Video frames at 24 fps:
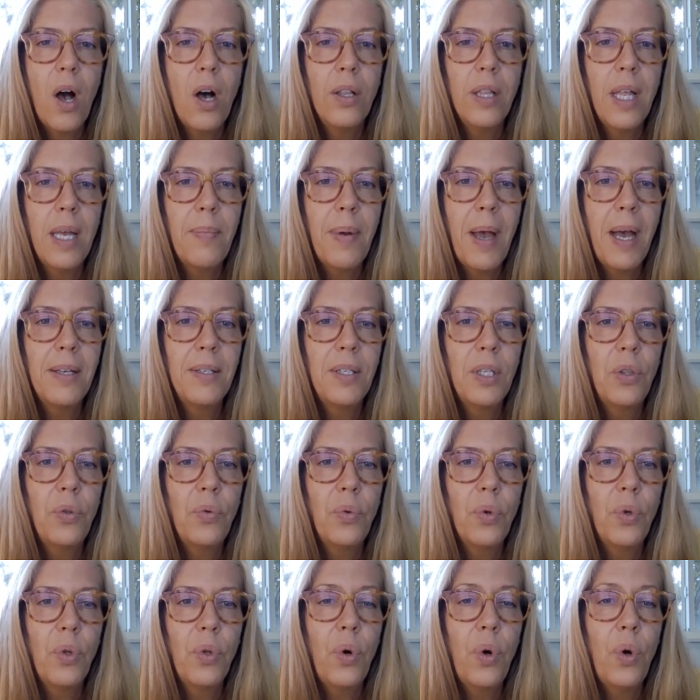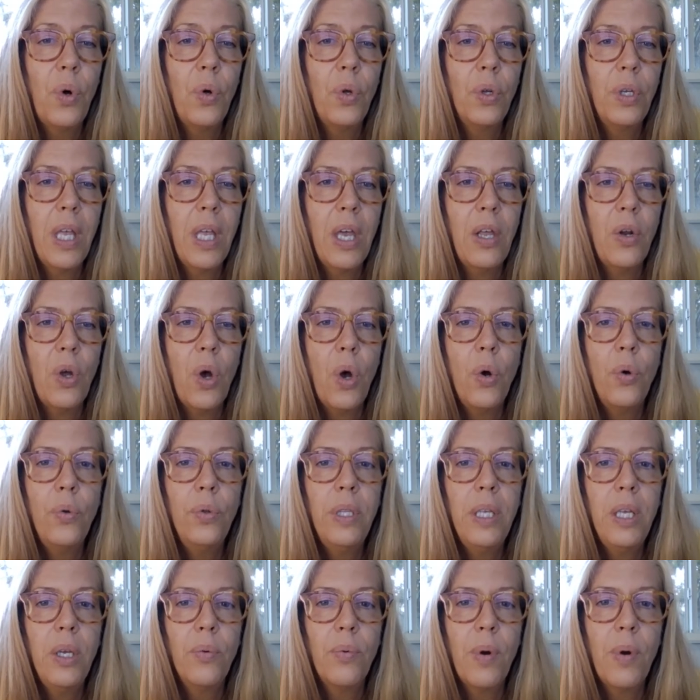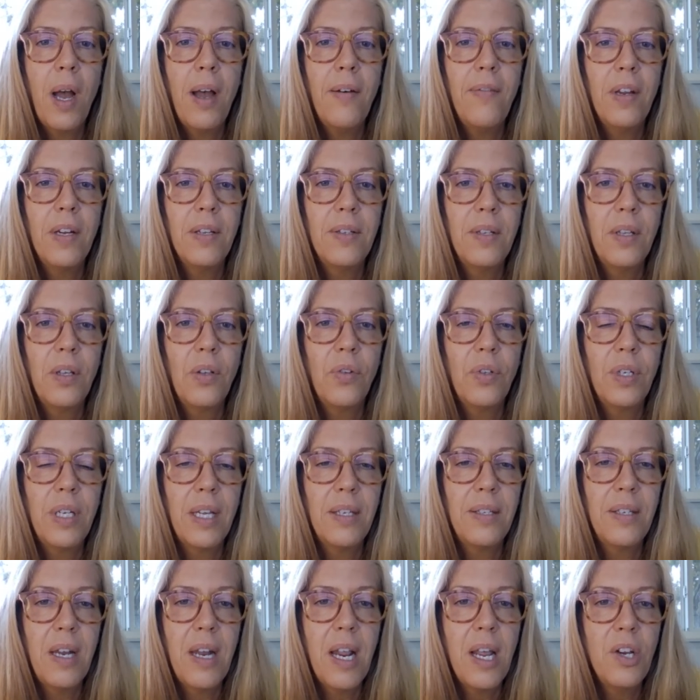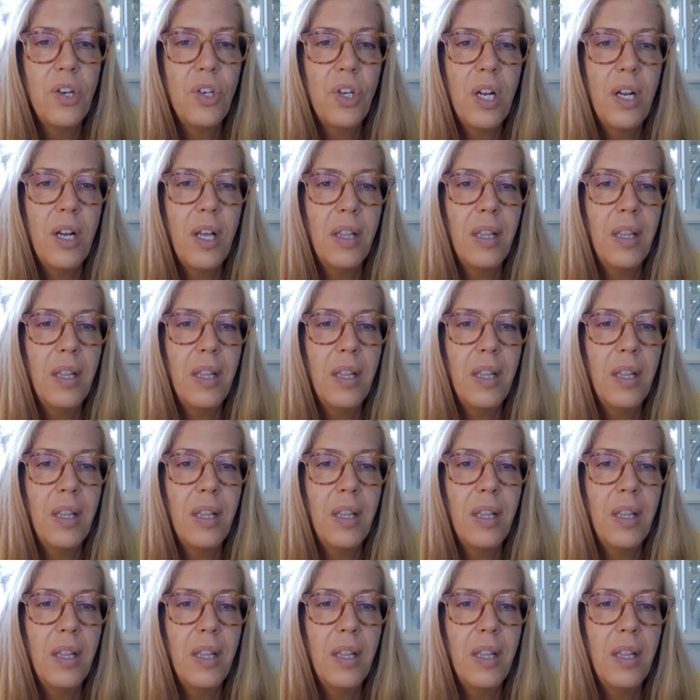all light passing through the hole can only arrive at a single destination,